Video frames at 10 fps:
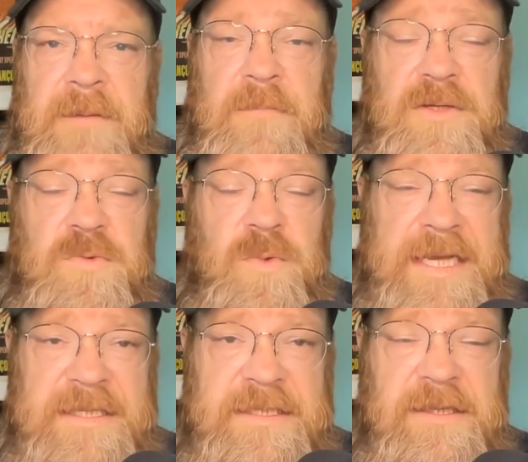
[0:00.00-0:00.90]
And most
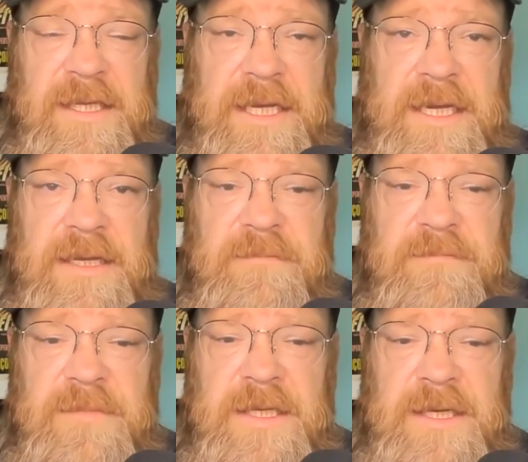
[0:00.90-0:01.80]
recently,
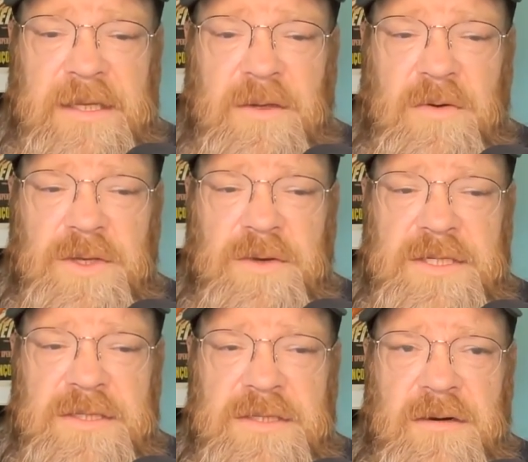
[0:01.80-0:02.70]
the local
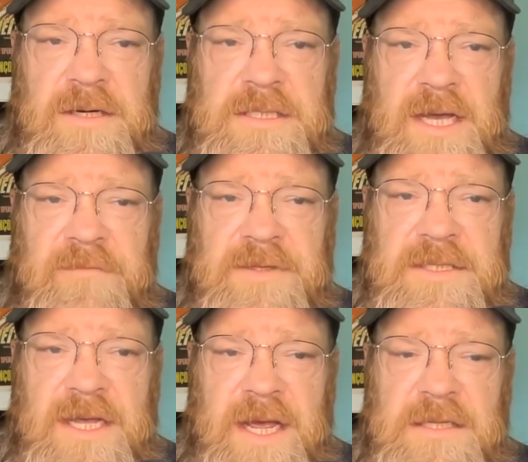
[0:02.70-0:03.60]
U.S. Attorney's
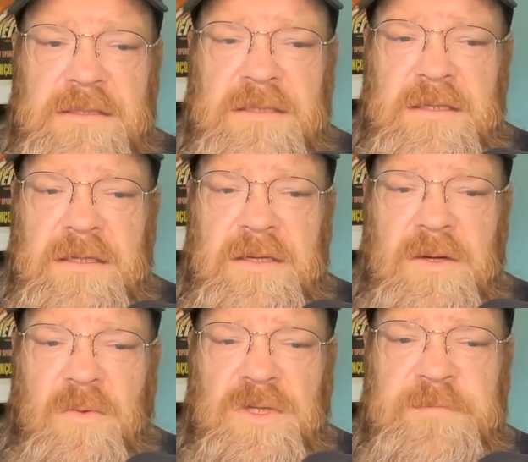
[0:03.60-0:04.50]
Office says,
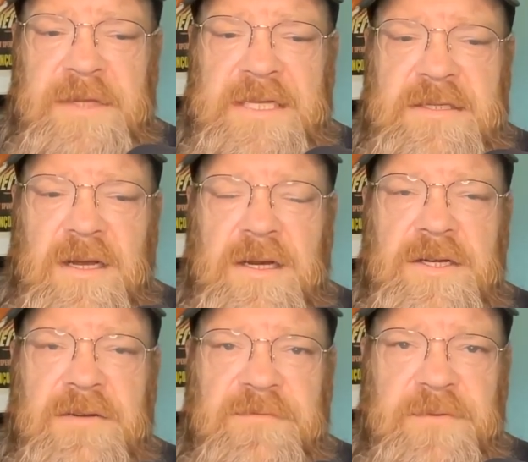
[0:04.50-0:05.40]
was placed on
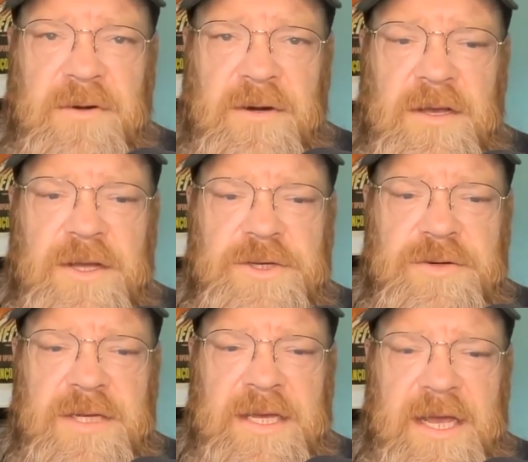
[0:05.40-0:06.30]
deferred
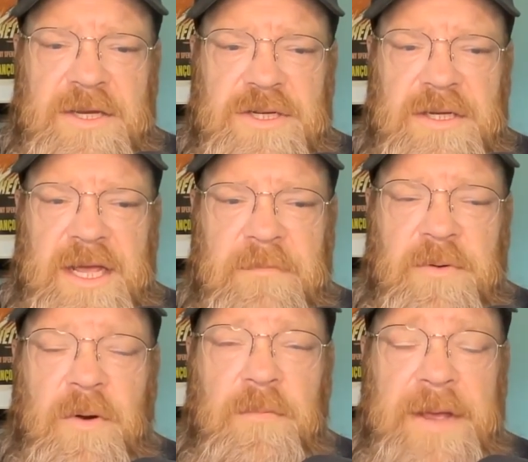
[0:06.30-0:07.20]
adjudication and
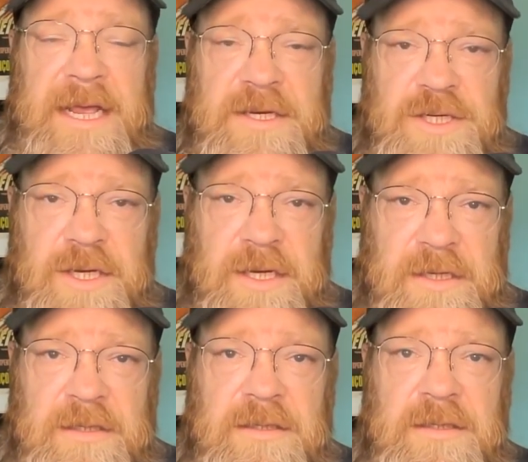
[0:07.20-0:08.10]

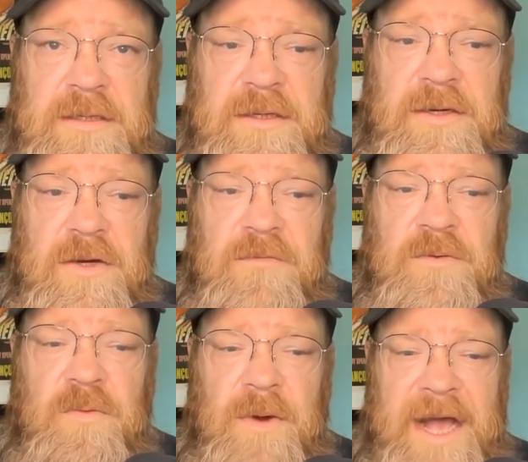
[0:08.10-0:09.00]
probation
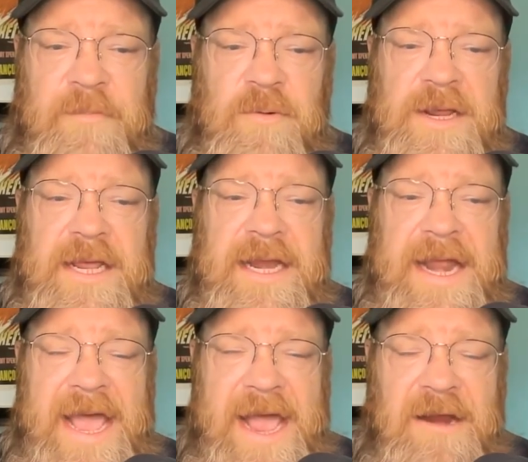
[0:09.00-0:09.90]
for robbery and
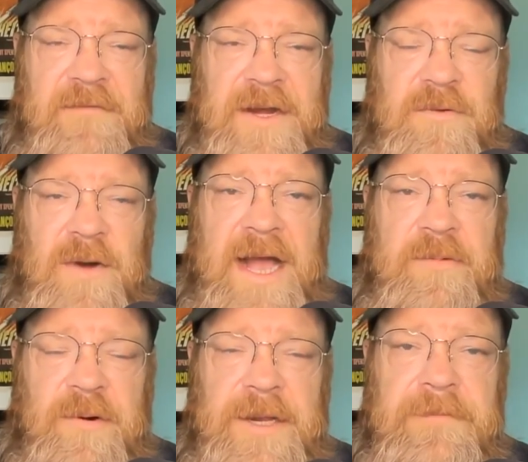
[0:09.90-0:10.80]
aggravated
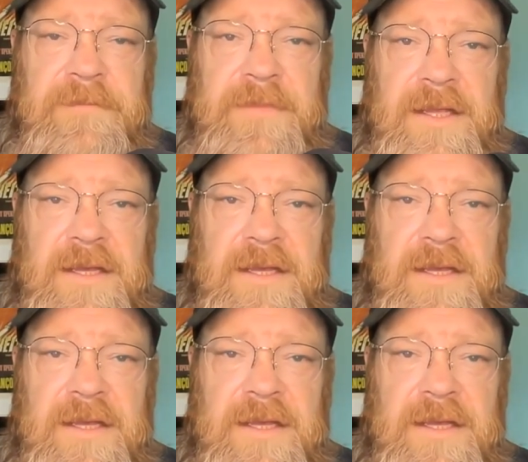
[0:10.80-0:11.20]
robbery.